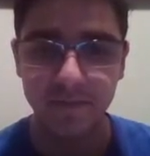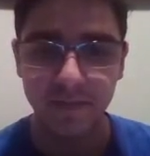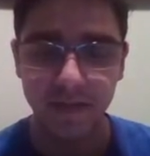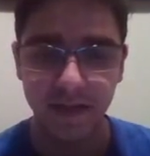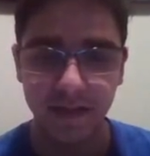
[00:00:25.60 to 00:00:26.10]

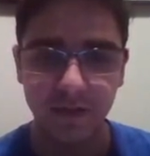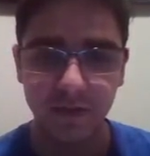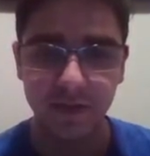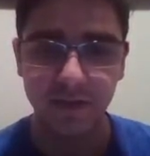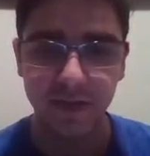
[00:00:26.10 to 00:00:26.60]
And so
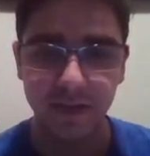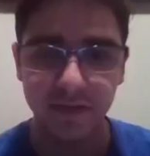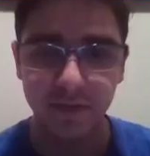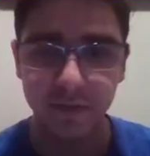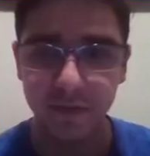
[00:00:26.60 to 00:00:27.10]
against
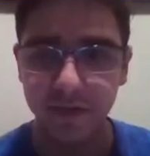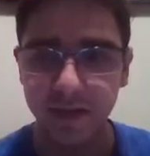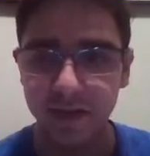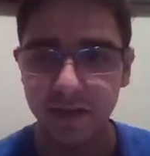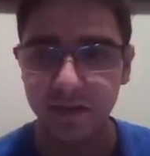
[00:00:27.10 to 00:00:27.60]
e4
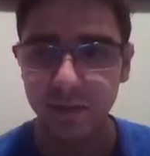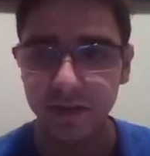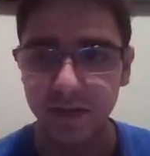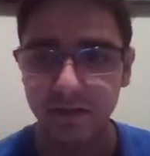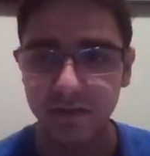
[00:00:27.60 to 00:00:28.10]
I like to
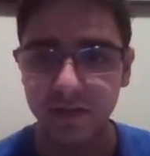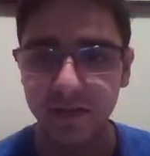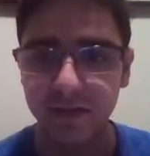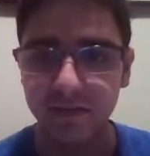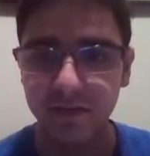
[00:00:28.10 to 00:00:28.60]
play
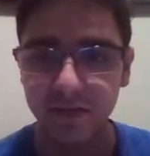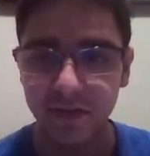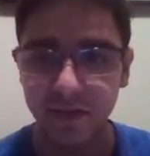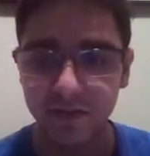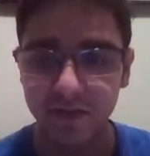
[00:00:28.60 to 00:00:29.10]
e5. Let's
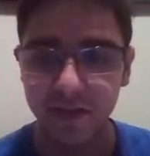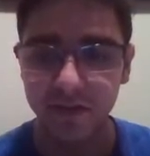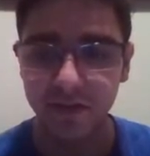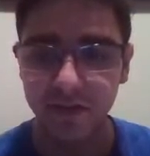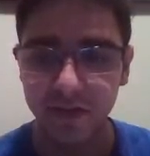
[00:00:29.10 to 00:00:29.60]
turn off the
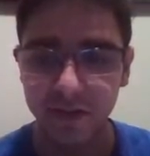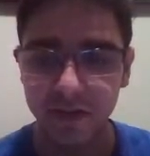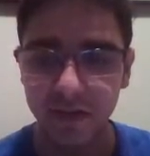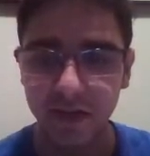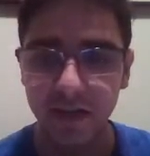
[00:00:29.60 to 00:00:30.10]
engine here.
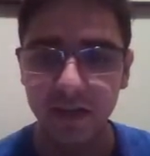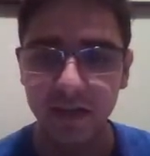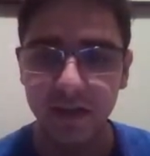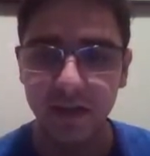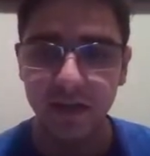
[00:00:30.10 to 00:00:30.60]

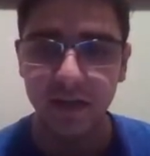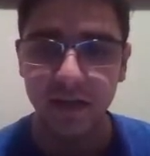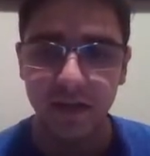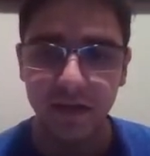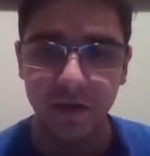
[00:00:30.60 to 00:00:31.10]

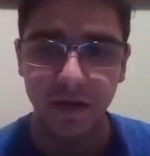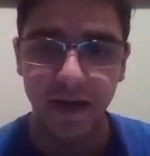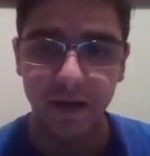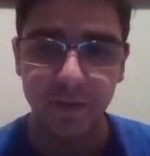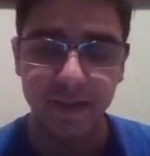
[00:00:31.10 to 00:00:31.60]

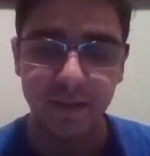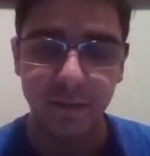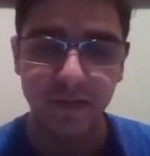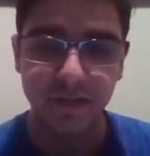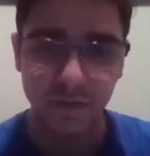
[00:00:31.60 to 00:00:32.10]
And we get the
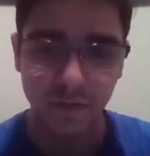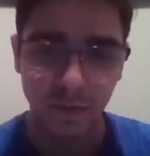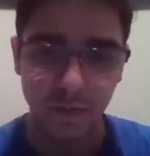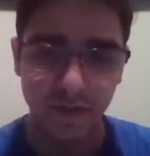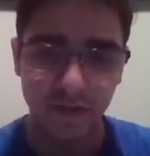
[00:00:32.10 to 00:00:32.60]
bishop's
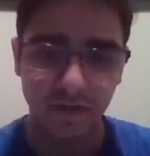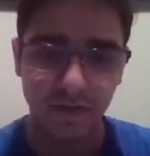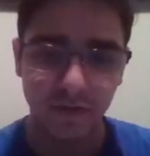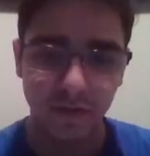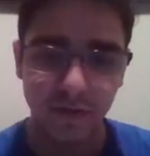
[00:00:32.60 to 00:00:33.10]
opening,
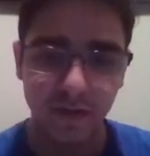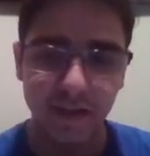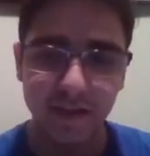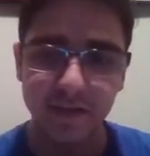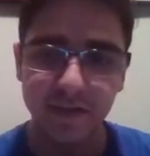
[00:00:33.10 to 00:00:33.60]
so I
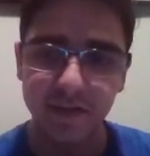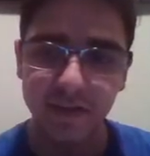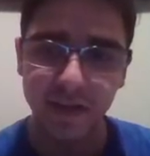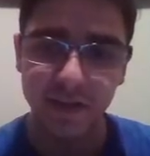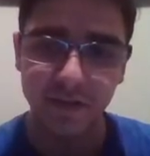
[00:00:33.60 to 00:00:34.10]
like to just
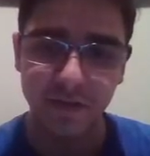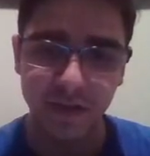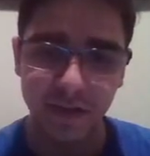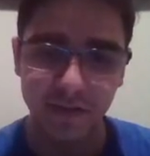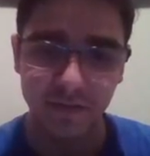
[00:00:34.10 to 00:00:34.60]
kind of
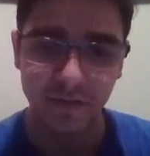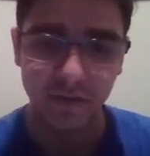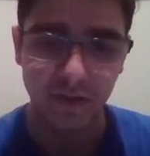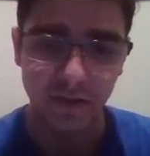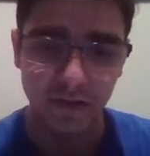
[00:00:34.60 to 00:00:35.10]
try to
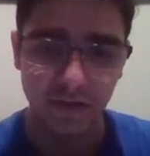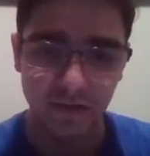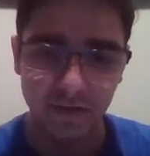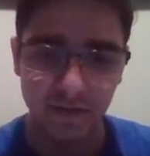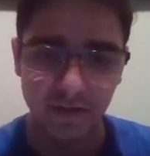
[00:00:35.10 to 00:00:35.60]
convert
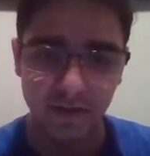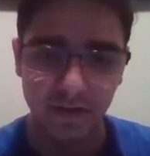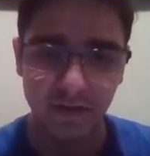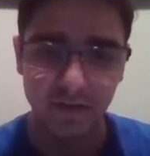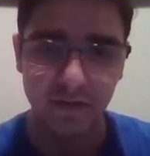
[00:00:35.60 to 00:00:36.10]

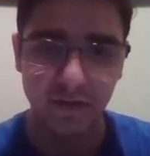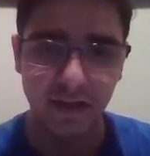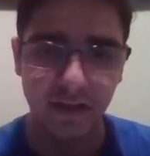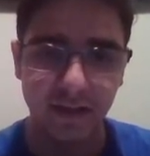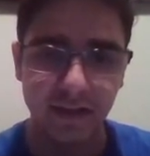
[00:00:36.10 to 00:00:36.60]
into
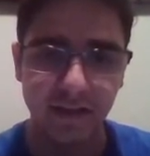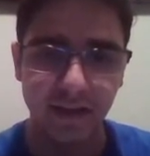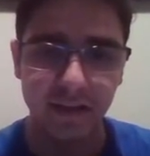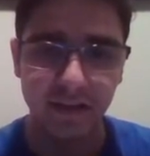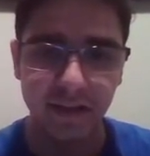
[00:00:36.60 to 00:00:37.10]
kind of the
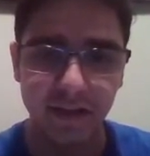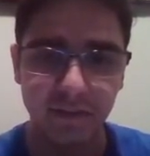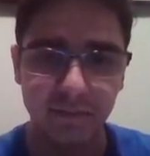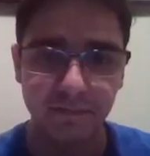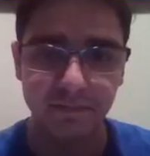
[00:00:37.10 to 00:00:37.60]
Italian game